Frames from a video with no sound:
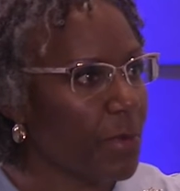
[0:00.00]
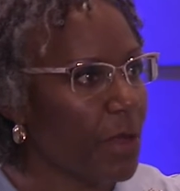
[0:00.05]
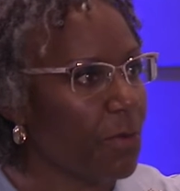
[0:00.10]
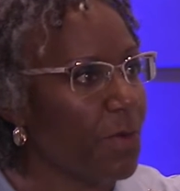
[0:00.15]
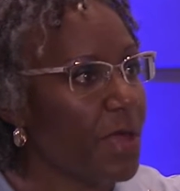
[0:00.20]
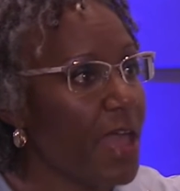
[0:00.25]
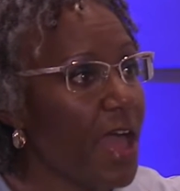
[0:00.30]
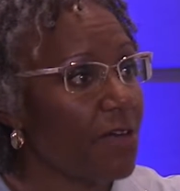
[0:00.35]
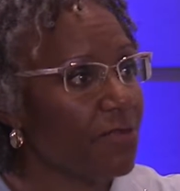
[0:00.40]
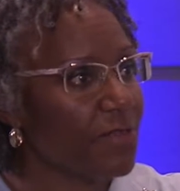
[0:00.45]
and
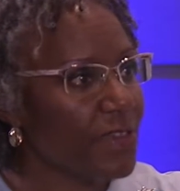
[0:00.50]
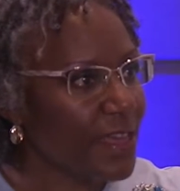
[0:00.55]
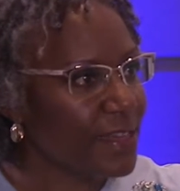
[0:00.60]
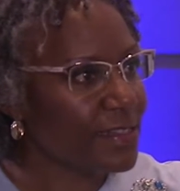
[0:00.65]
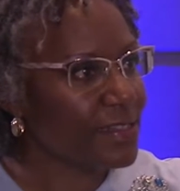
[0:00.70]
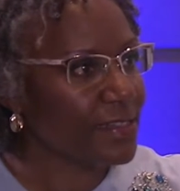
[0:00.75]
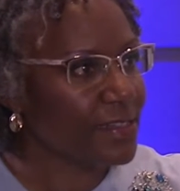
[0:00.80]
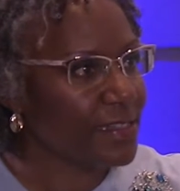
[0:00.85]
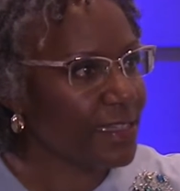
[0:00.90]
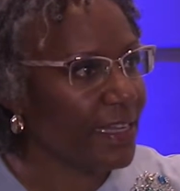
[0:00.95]
we have
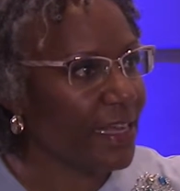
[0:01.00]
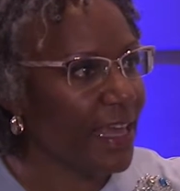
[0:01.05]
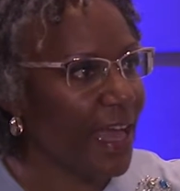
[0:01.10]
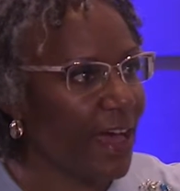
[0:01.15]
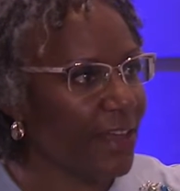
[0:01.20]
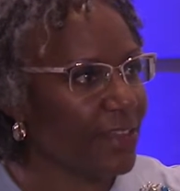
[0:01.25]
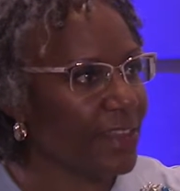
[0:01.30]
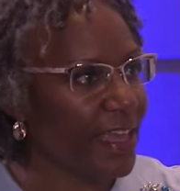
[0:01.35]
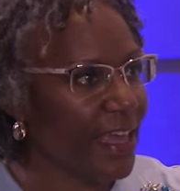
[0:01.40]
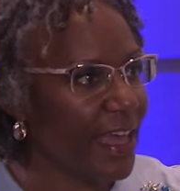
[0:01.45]
yet to see
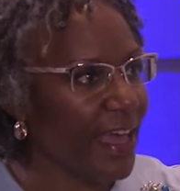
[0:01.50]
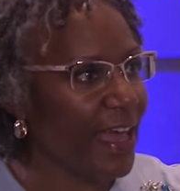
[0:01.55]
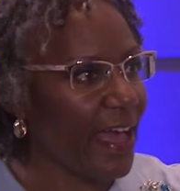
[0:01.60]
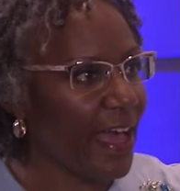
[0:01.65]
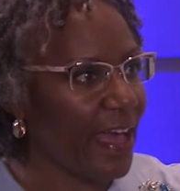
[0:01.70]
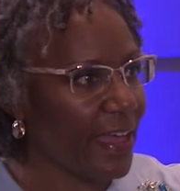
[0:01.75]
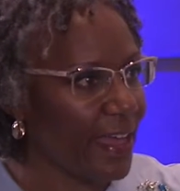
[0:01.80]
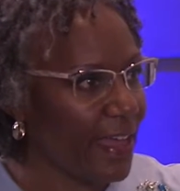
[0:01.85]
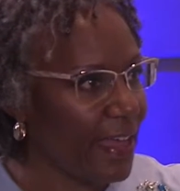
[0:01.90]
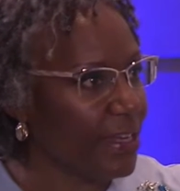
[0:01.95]
how the
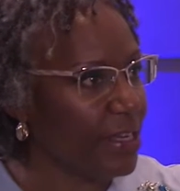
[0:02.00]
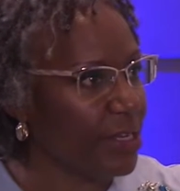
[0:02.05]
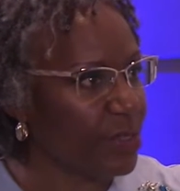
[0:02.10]
AIA